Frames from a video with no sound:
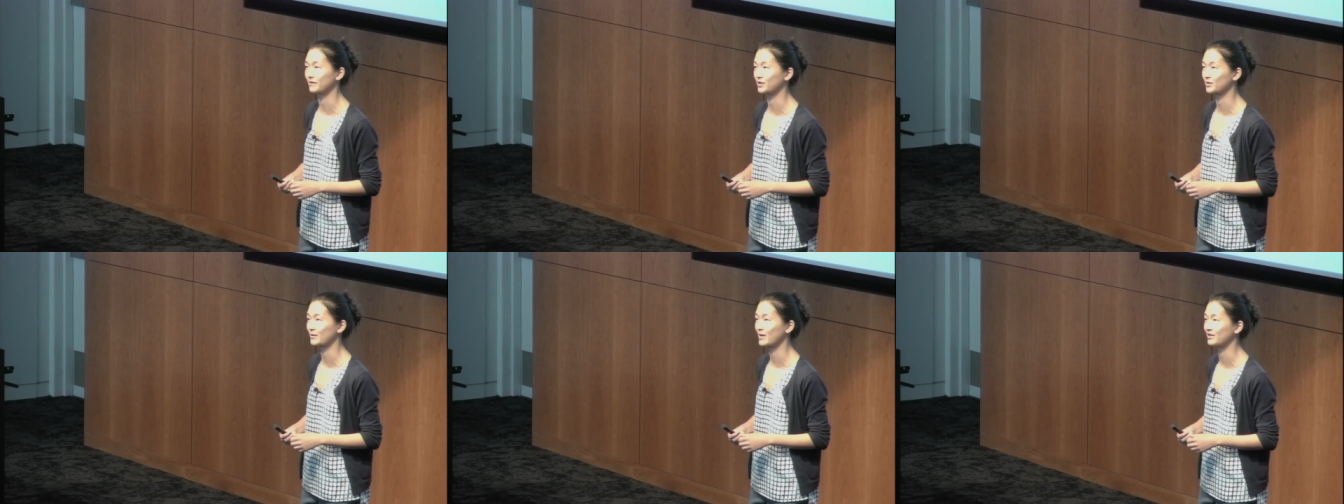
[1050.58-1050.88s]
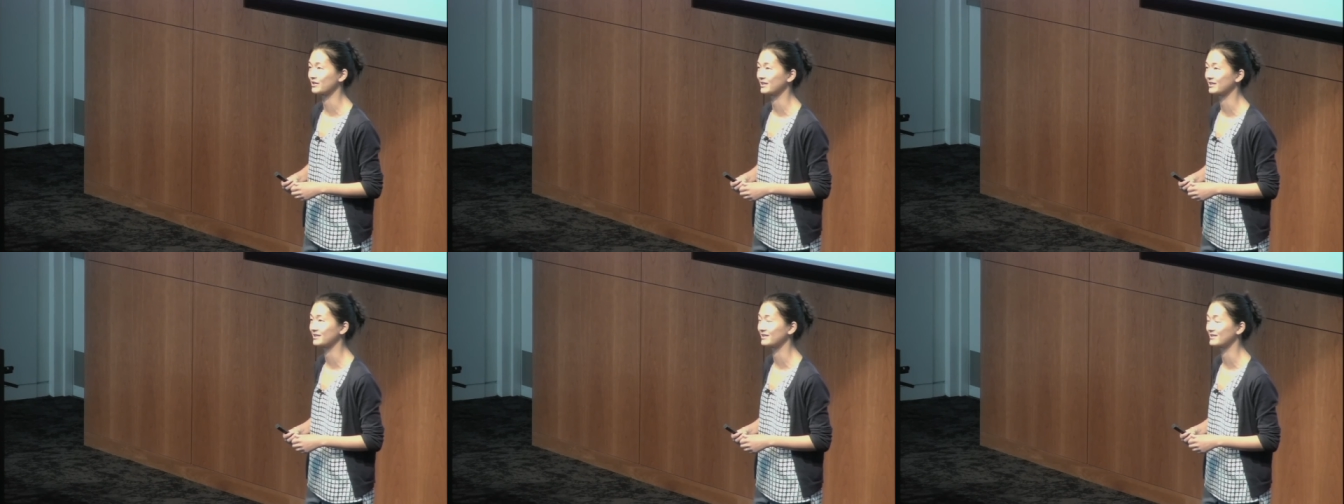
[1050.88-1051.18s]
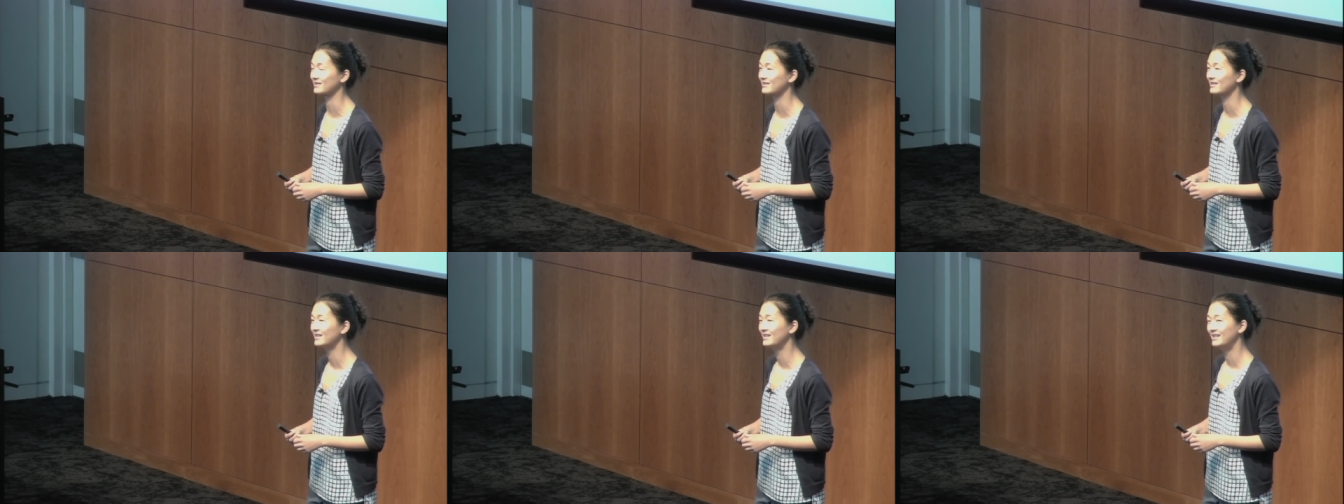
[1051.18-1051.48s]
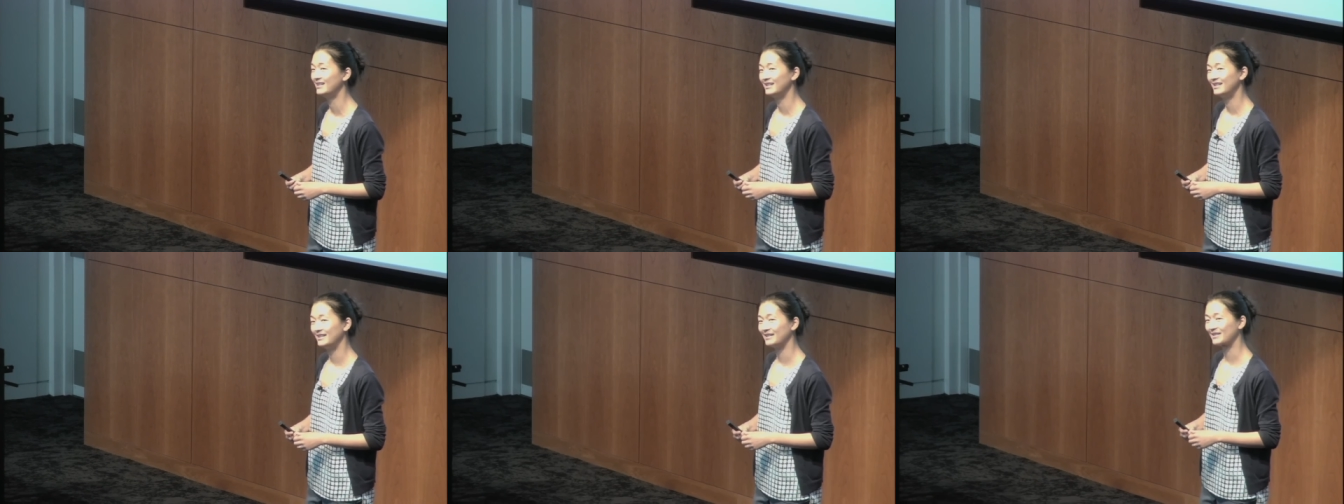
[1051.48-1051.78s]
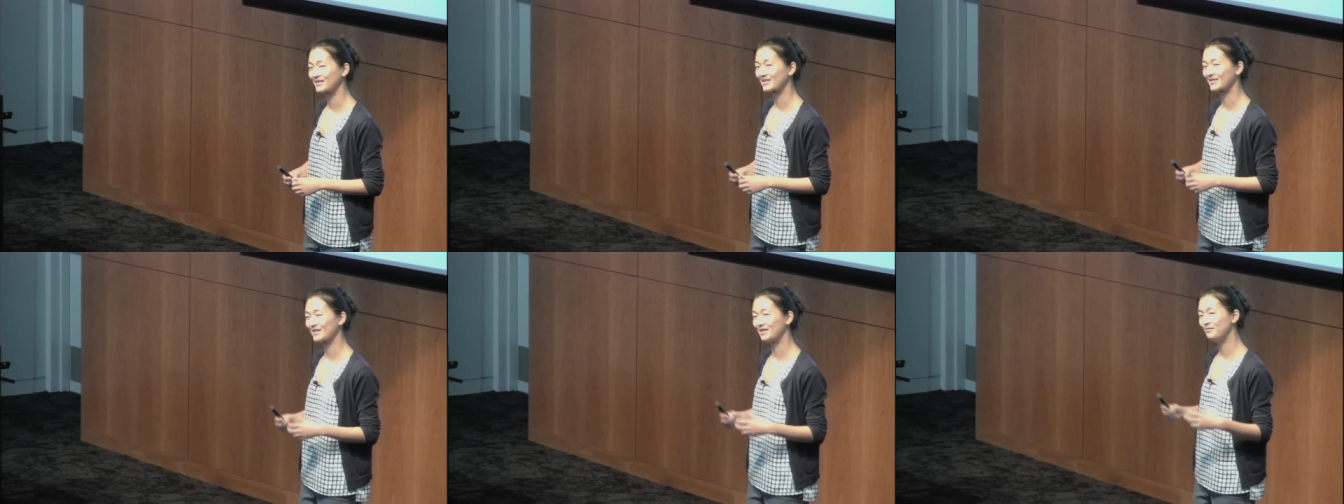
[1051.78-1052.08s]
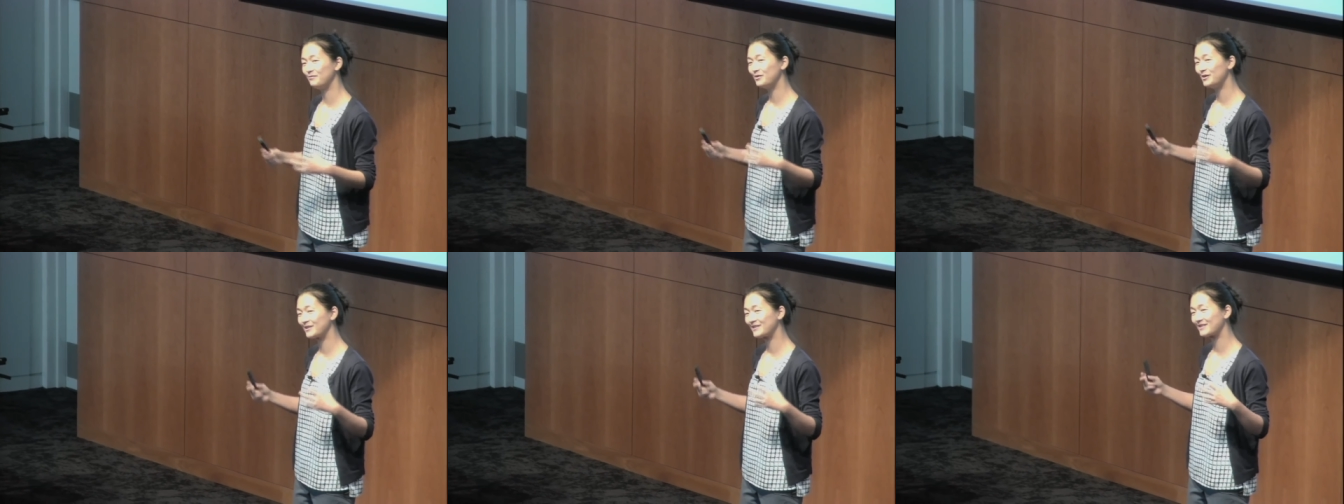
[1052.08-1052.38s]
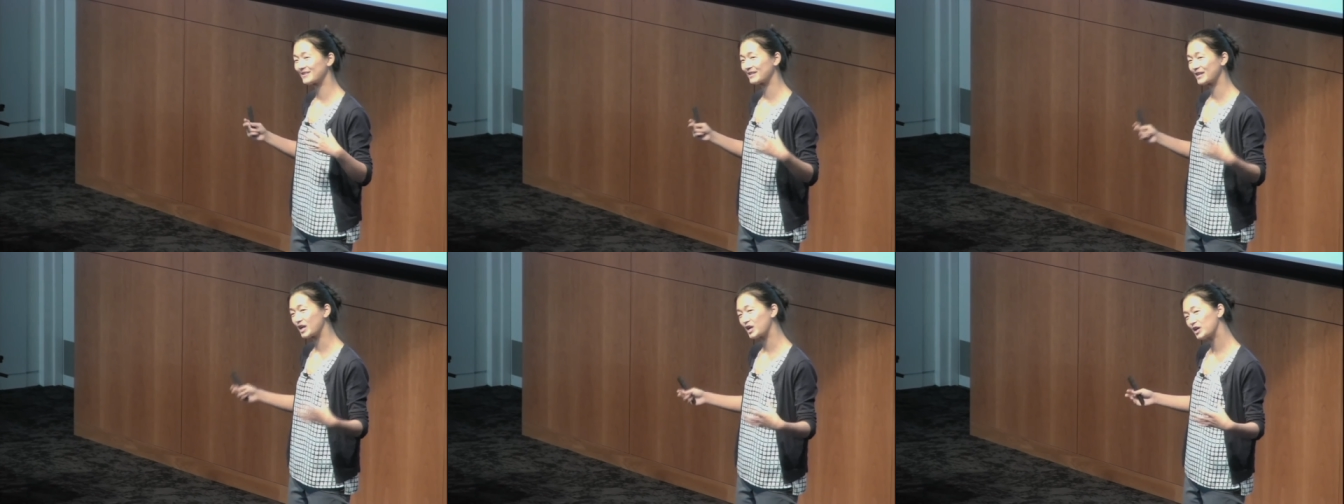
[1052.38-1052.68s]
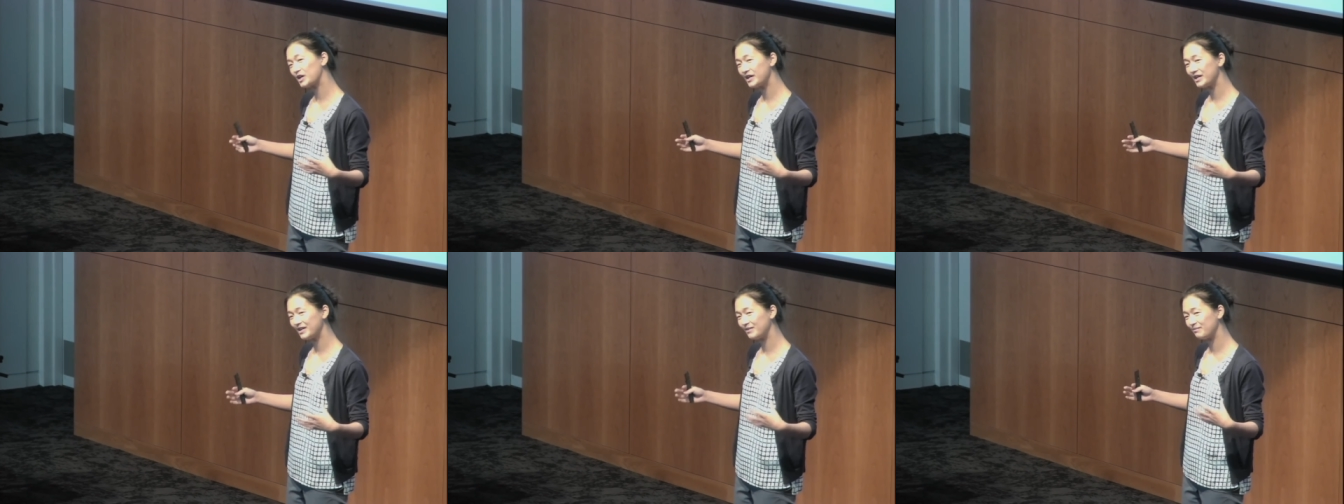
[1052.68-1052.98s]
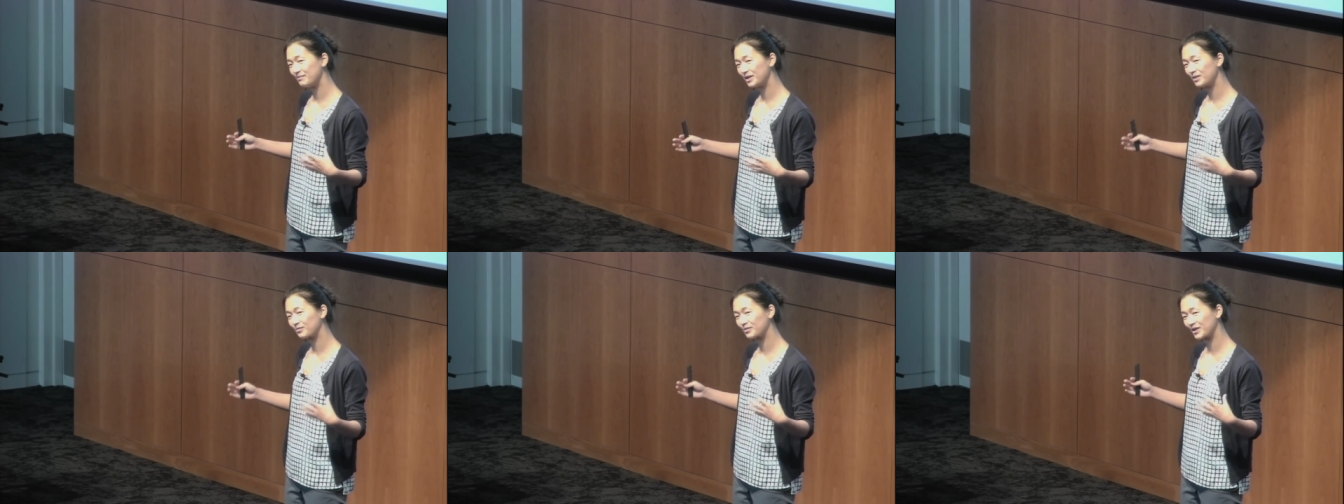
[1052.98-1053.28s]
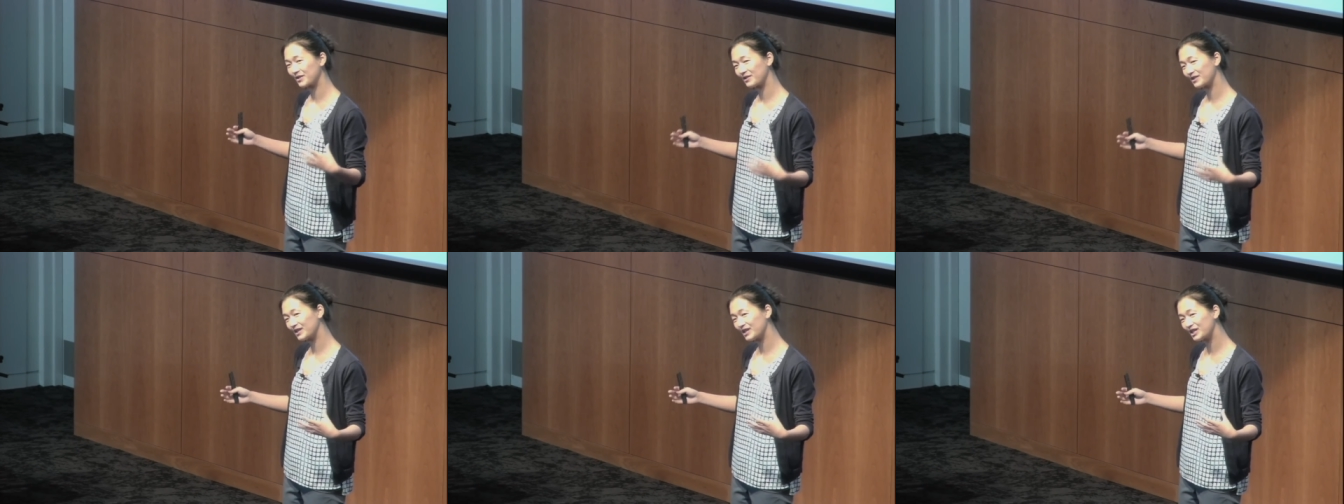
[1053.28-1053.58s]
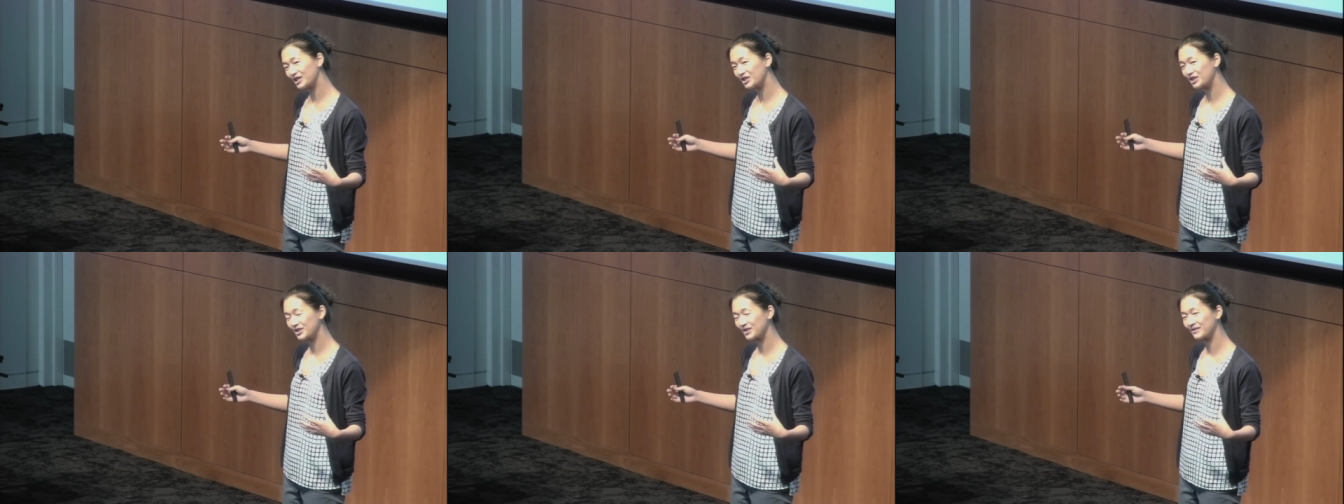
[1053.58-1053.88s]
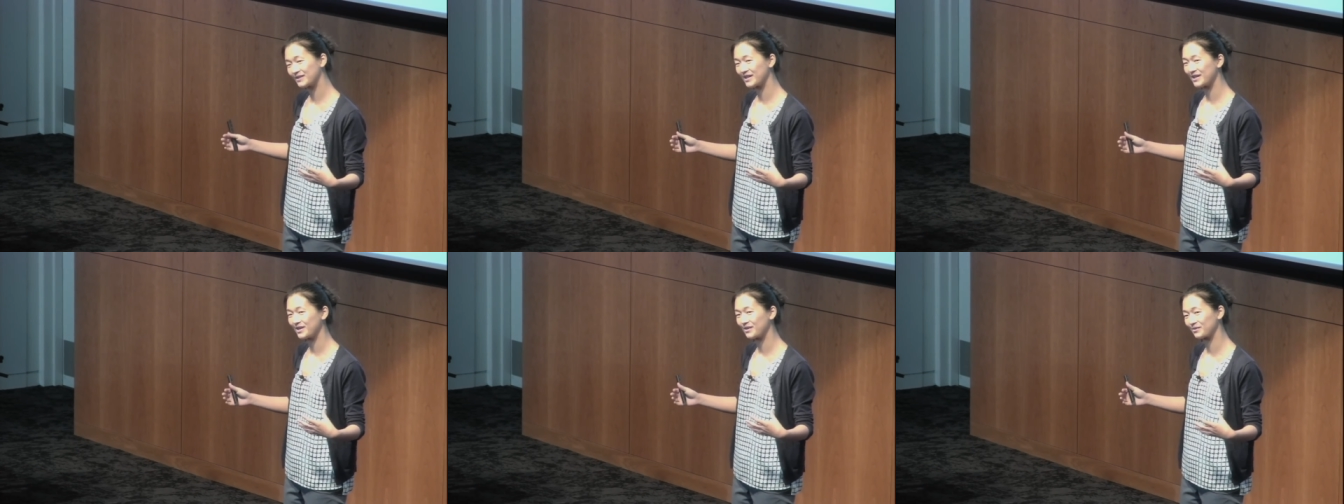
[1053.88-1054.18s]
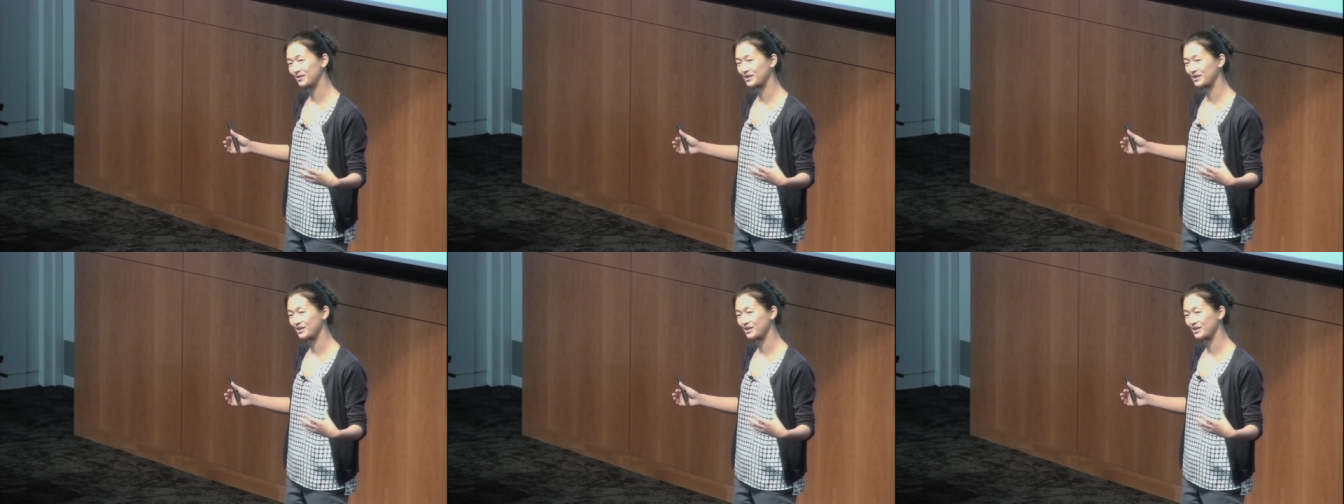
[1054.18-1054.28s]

of this project, it's, it's somewhat scary and big brother-ish, right?